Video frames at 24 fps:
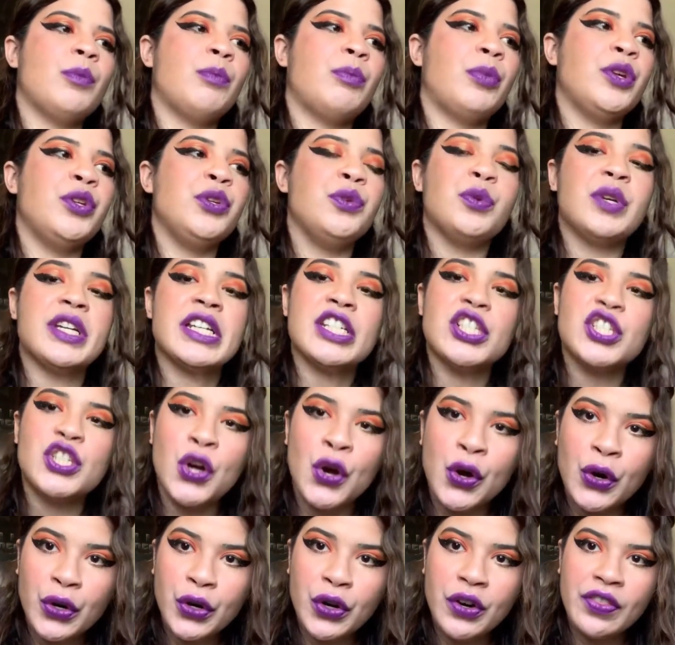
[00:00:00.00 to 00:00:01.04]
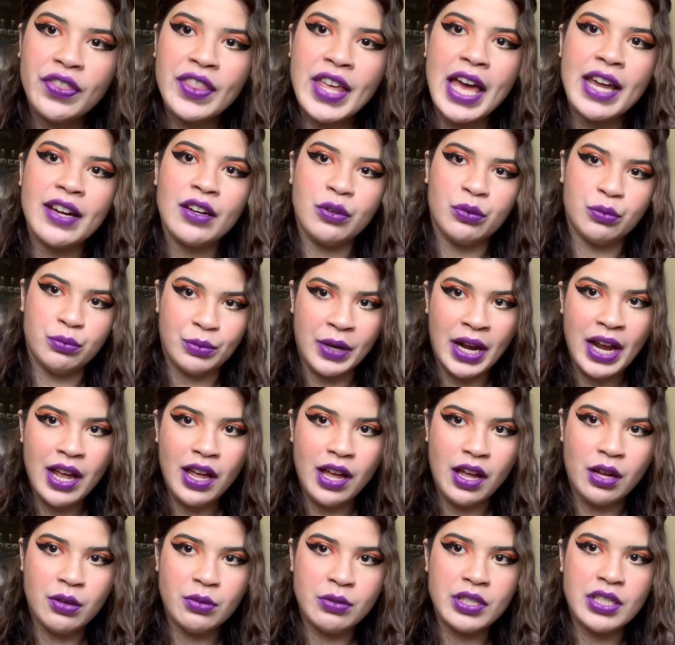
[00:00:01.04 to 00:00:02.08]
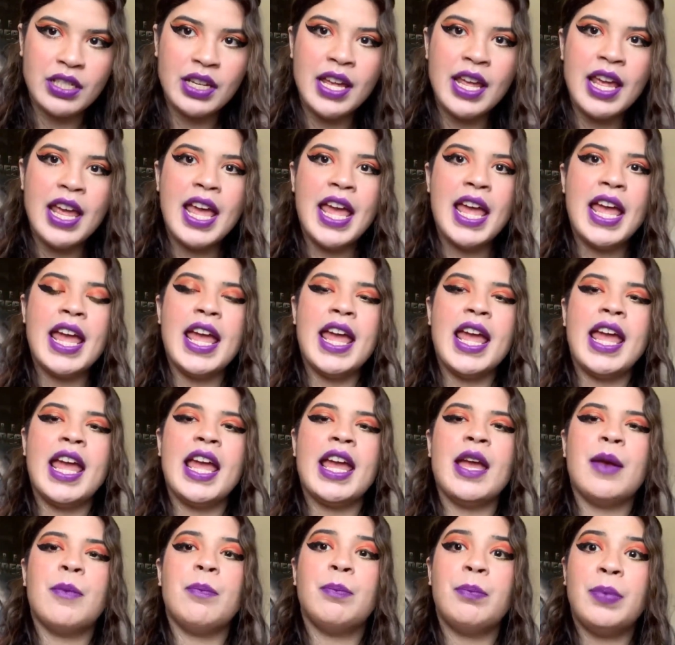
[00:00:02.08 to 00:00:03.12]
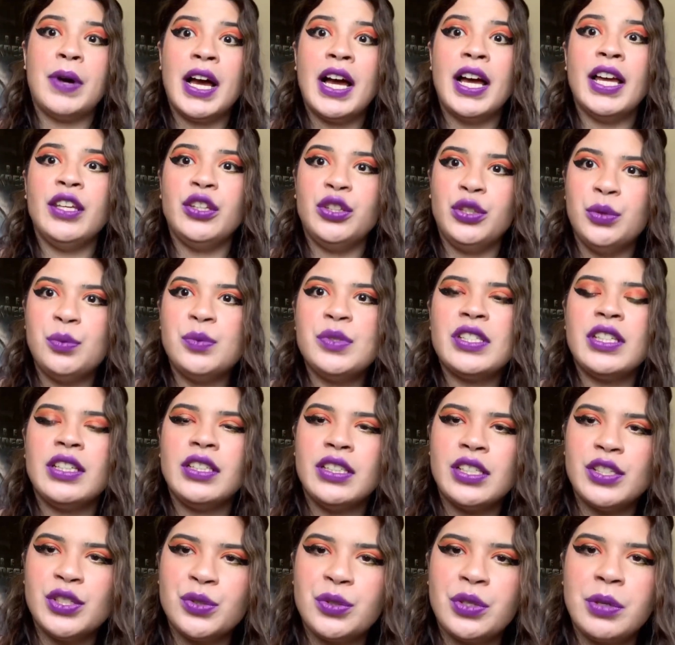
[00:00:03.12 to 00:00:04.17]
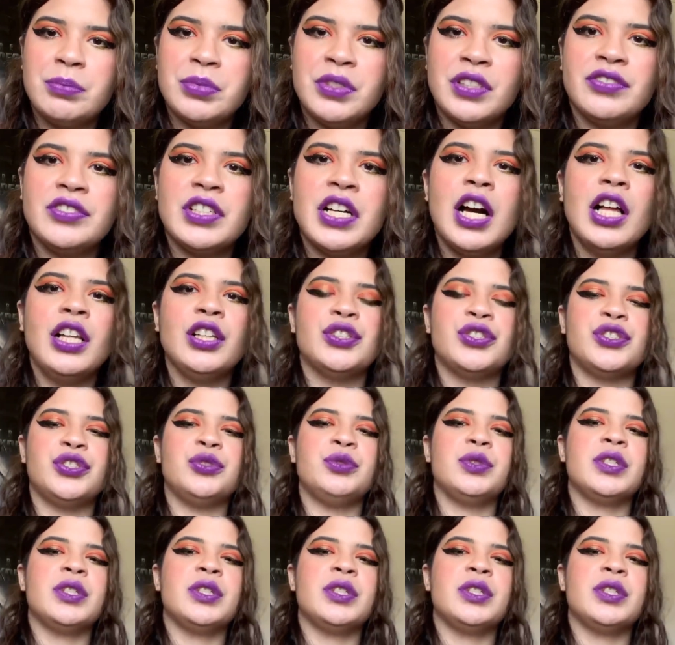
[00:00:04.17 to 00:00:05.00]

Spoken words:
but you can turn that around by using descriptive colors.